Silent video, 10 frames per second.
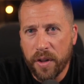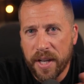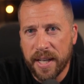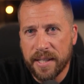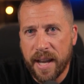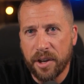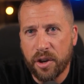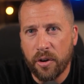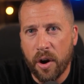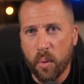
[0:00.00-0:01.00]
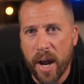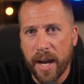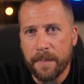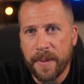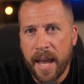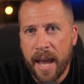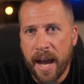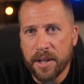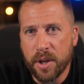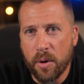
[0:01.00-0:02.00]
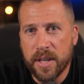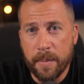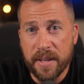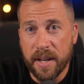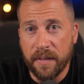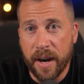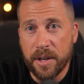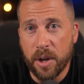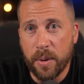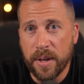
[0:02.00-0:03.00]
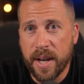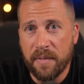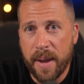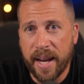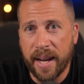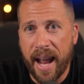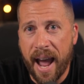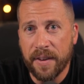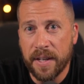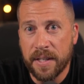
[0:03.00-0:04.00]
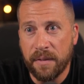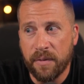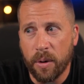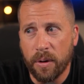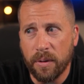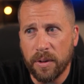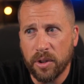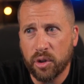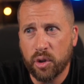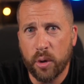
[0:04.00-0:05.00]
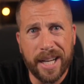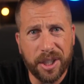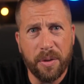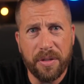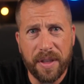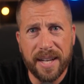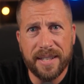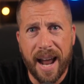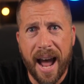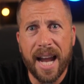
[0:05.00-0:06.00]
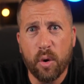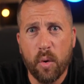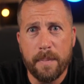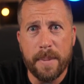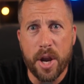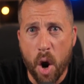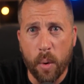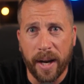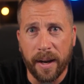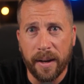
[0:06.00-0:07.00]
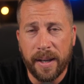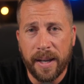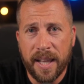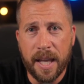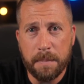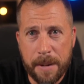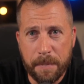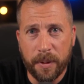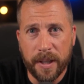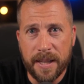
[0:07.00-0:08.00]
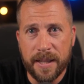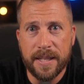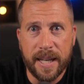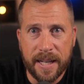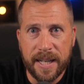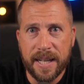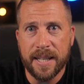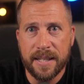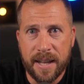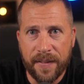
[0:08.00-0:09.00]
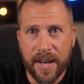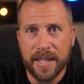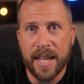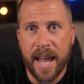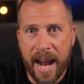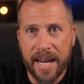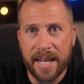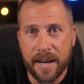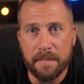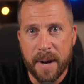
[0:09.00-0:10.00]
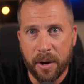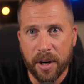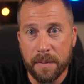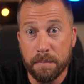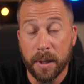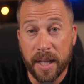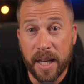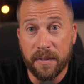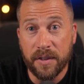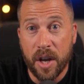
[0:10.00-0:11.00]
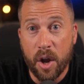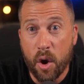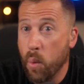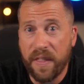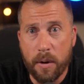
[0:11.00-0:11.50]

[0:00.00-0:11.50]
things kind of turned our way. And so some of the stuff that I do is kind of making an advocacy for traditional things that I grew up knowing, that people in the 60s and the 70s and the 80s in America believed without